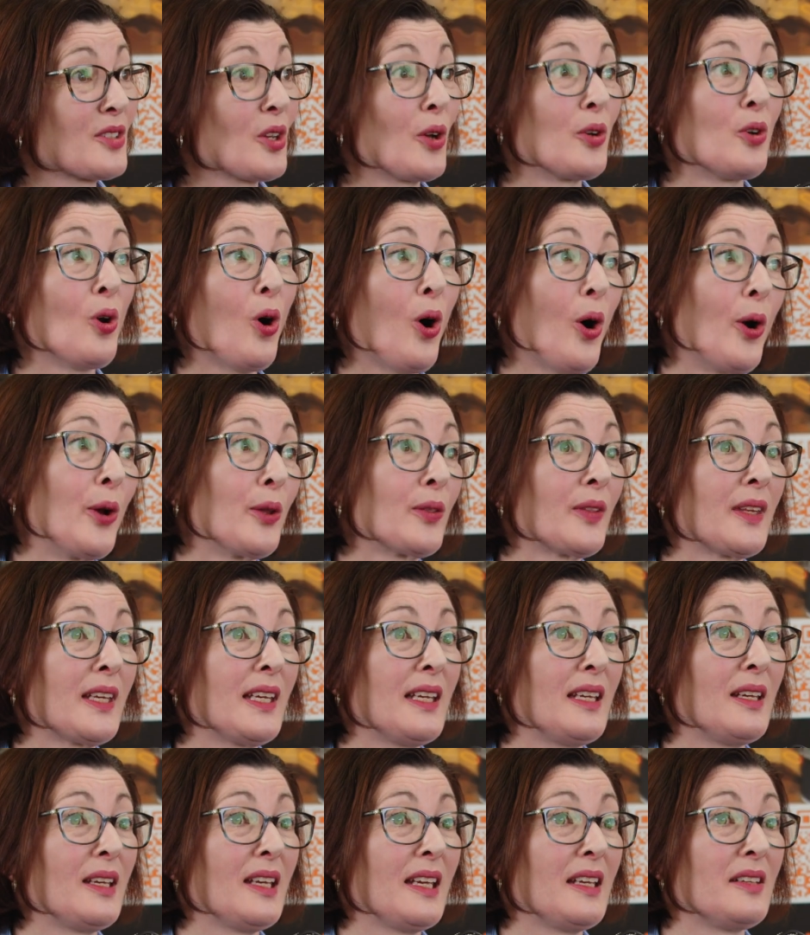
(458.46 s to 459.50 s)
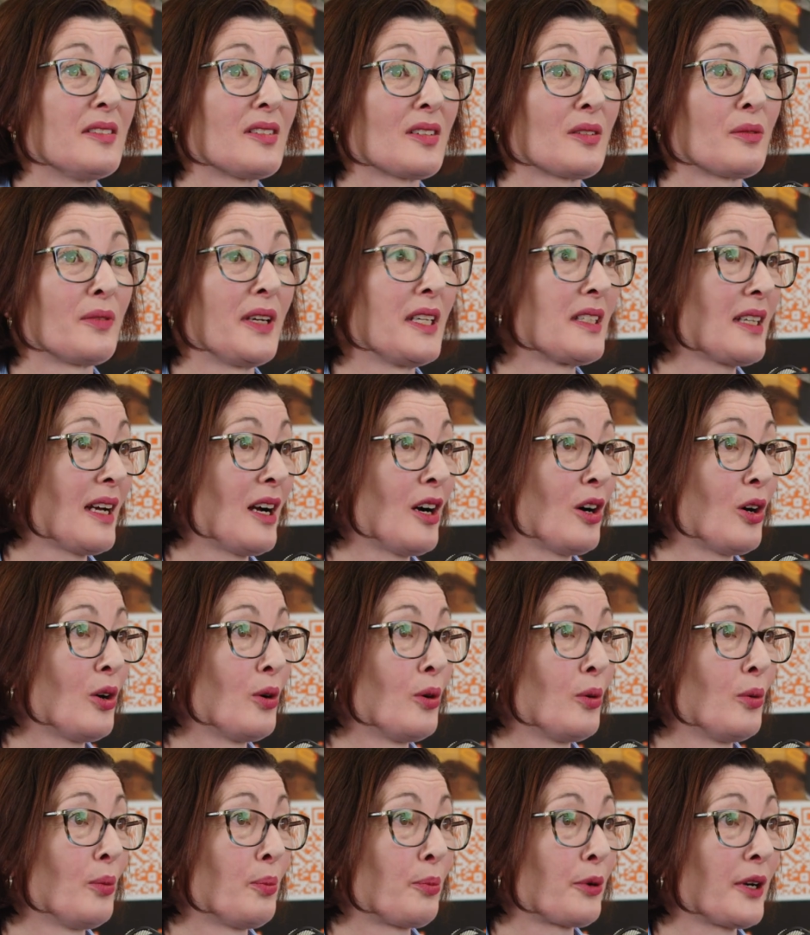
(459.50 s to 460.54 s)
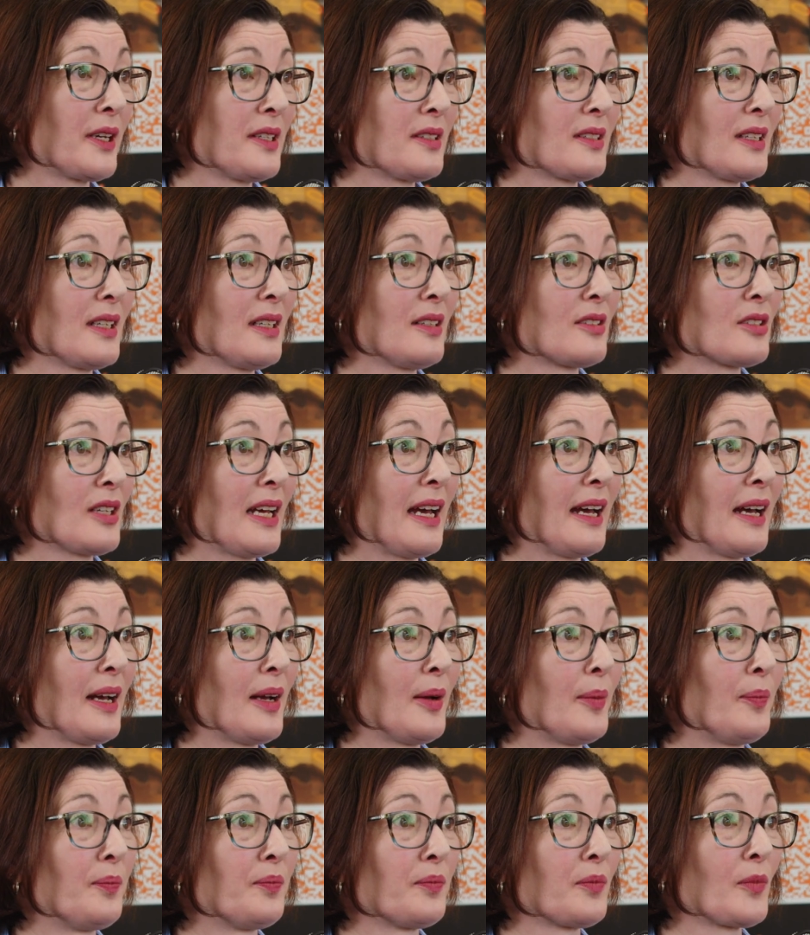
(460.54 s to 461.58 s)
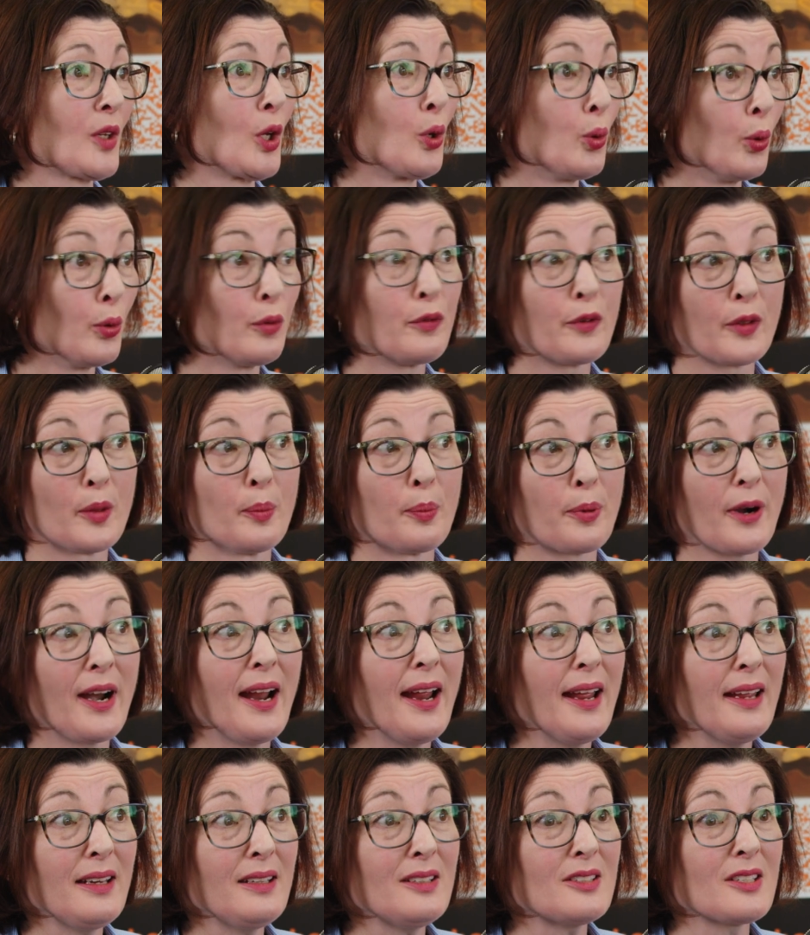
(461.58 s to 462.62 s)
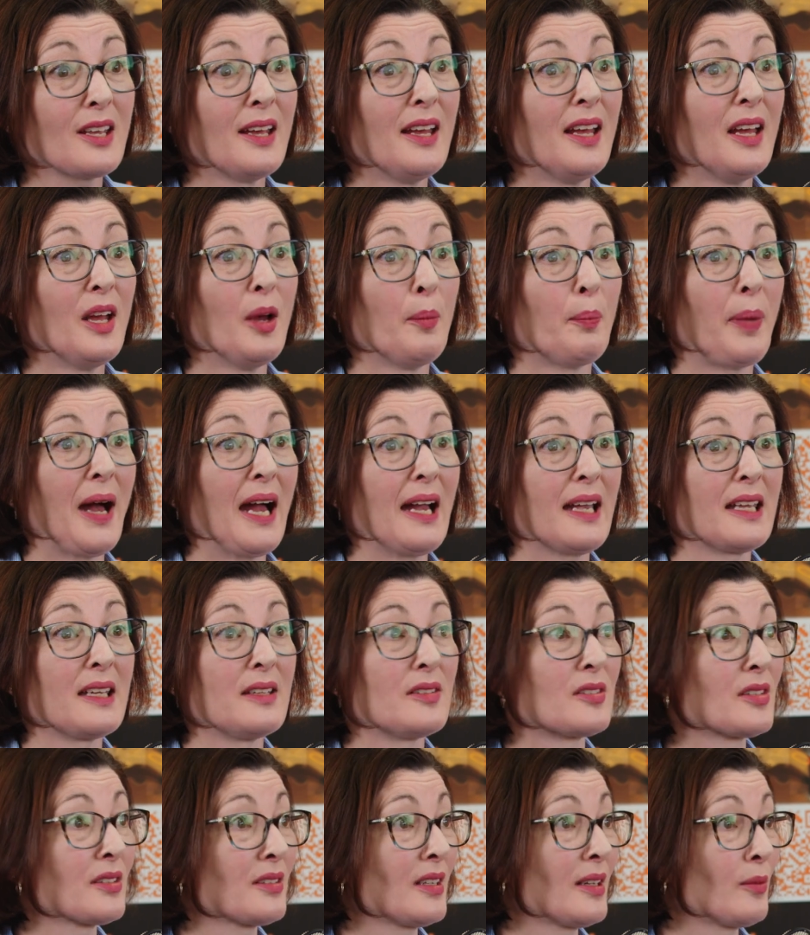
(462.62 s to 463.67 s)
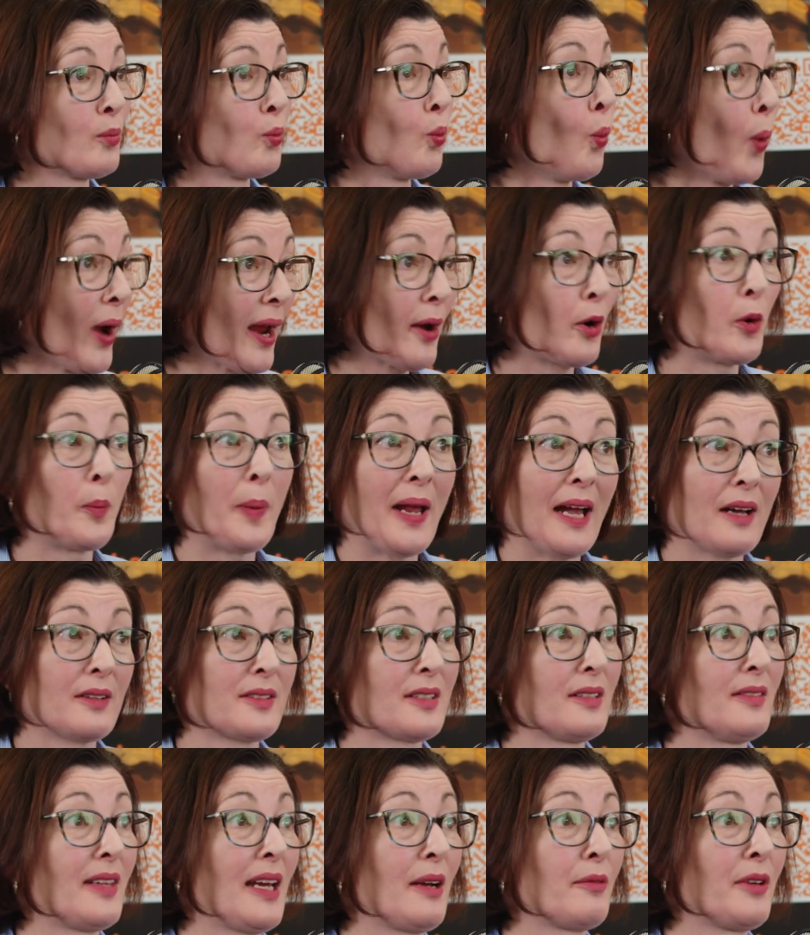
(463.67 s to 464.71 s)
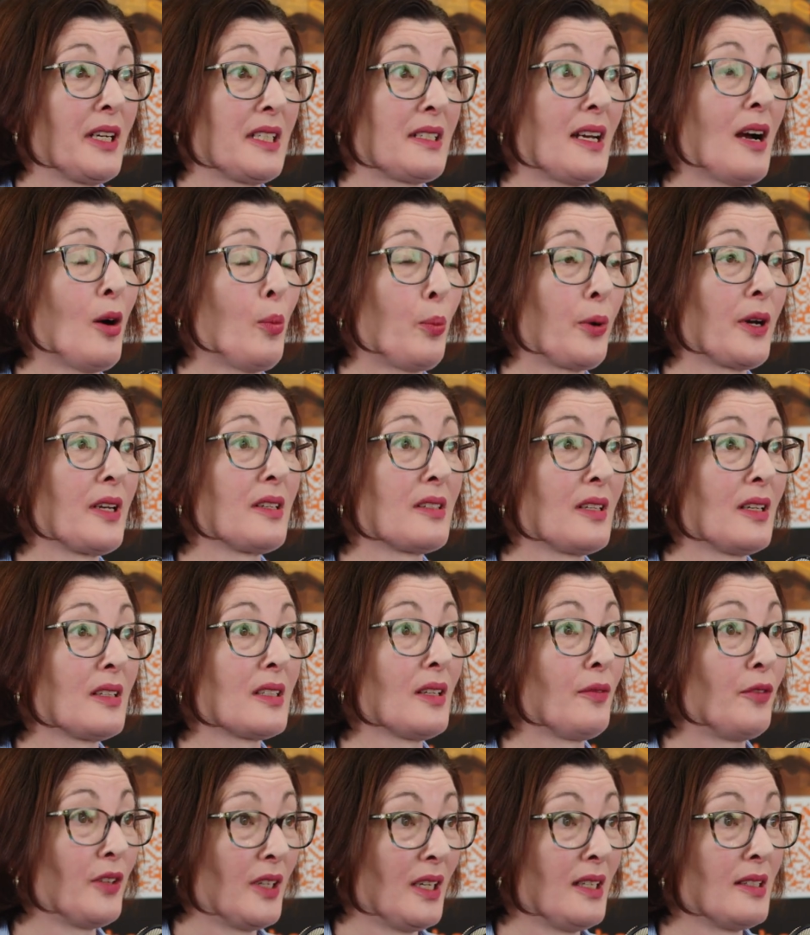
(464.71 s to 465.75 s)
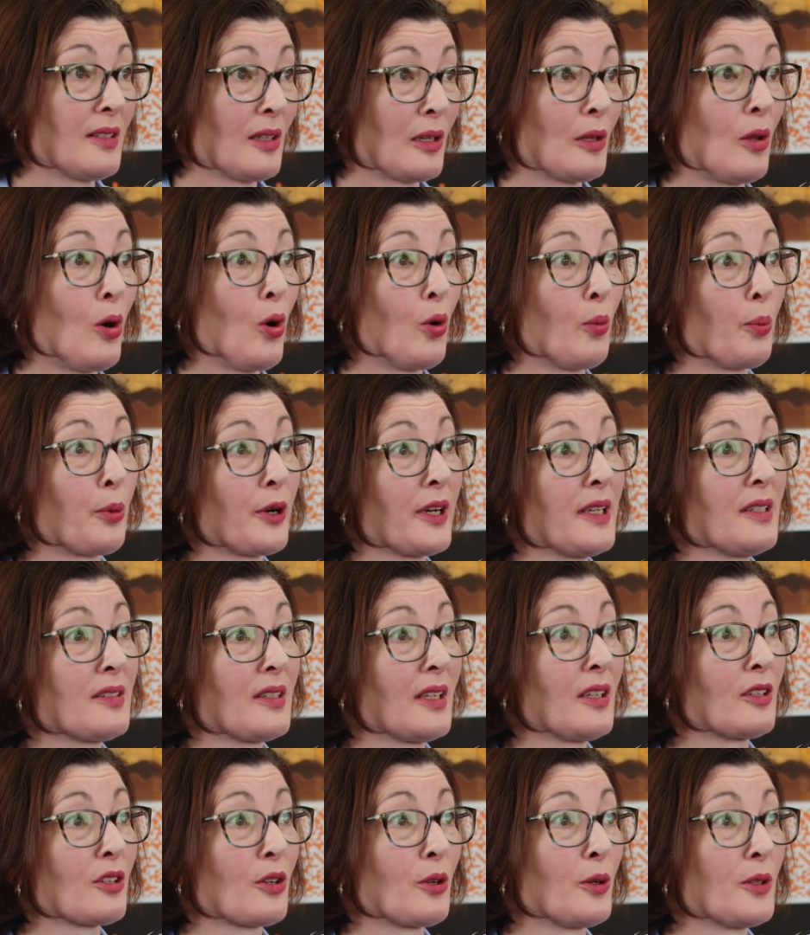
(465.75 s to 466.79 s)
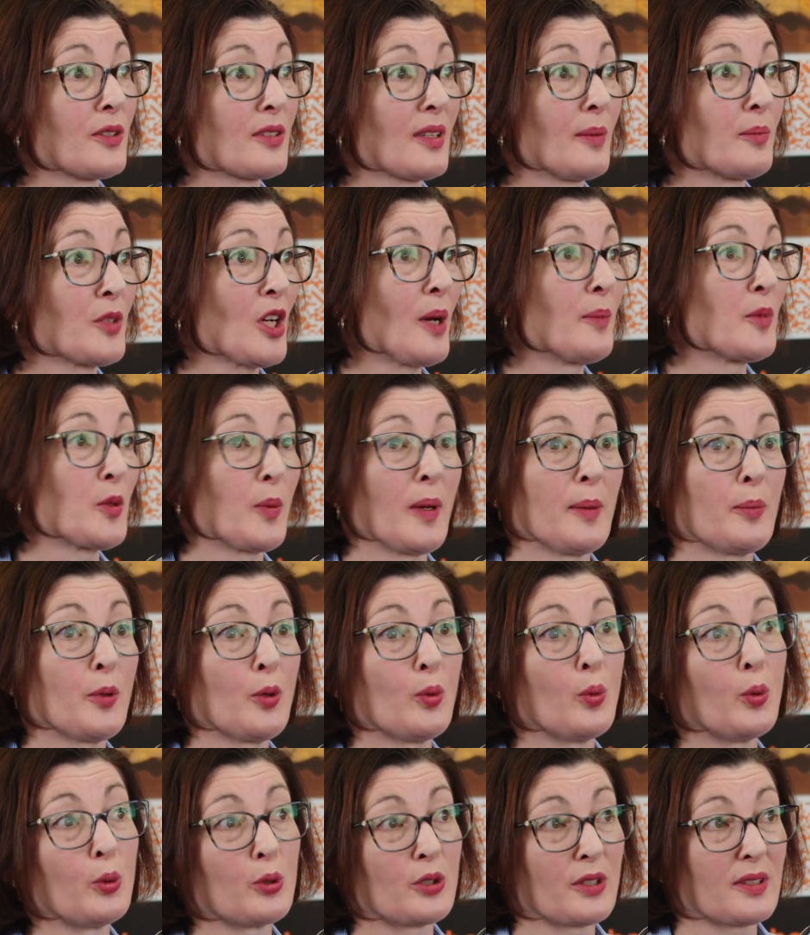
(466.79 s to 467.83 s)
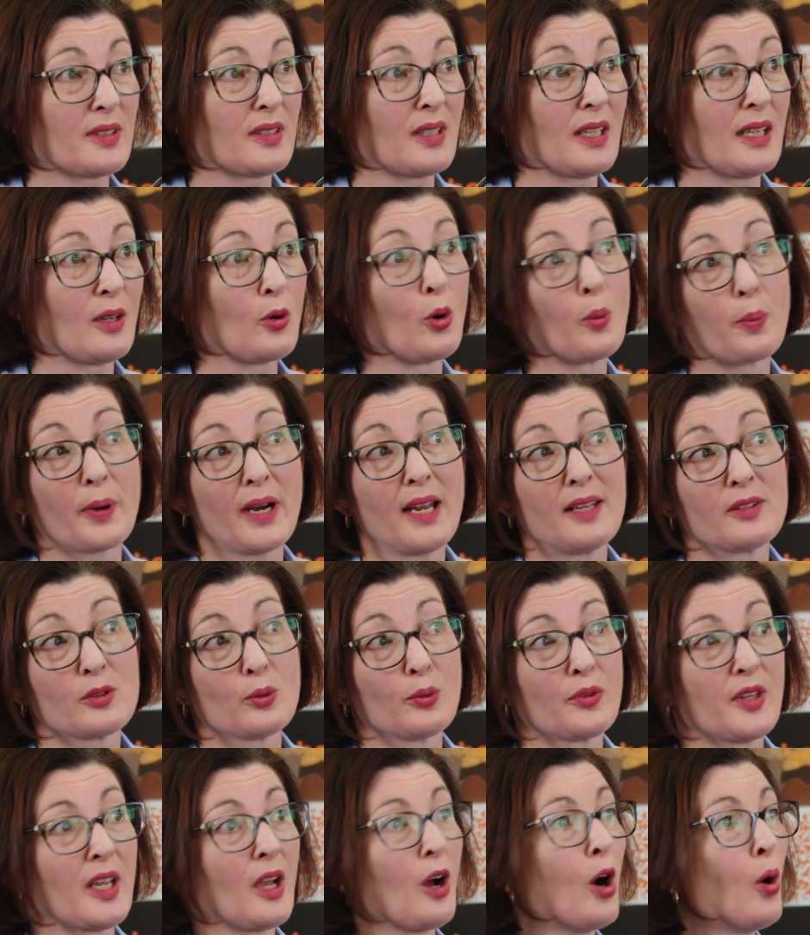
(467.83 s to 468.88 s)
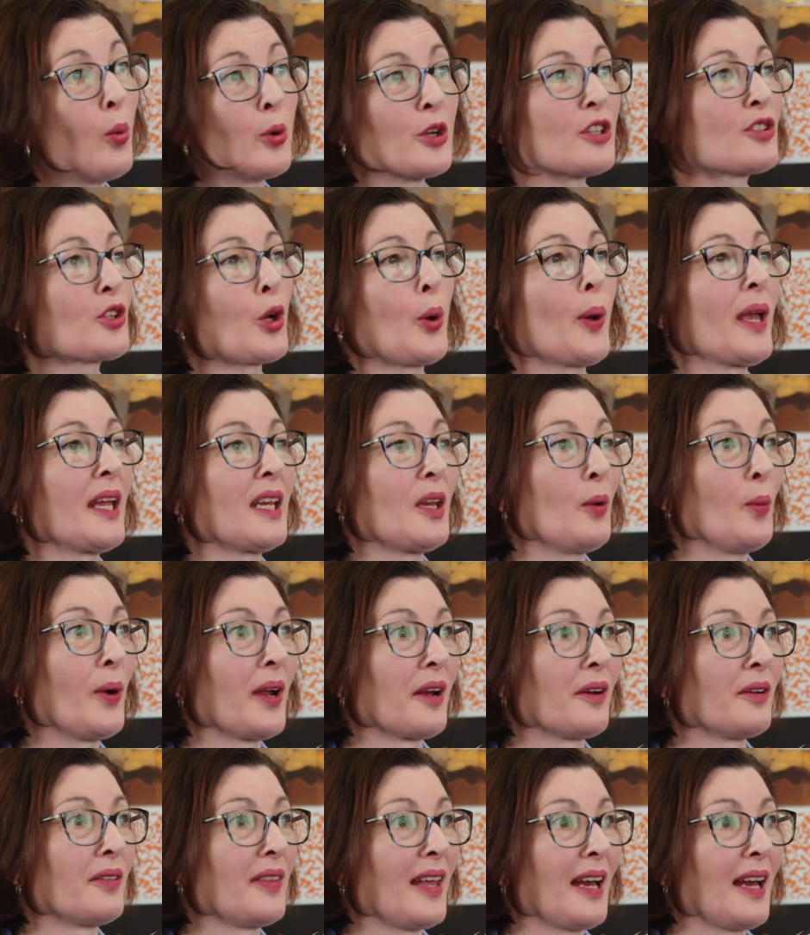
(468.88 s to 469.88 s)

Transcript: So not only is a retail precinct good for the brand, but is whereabouts in that retail precinct if it is a long precinct, because sometimes people will just think, or brands will think, oh, we'll just go anywhere in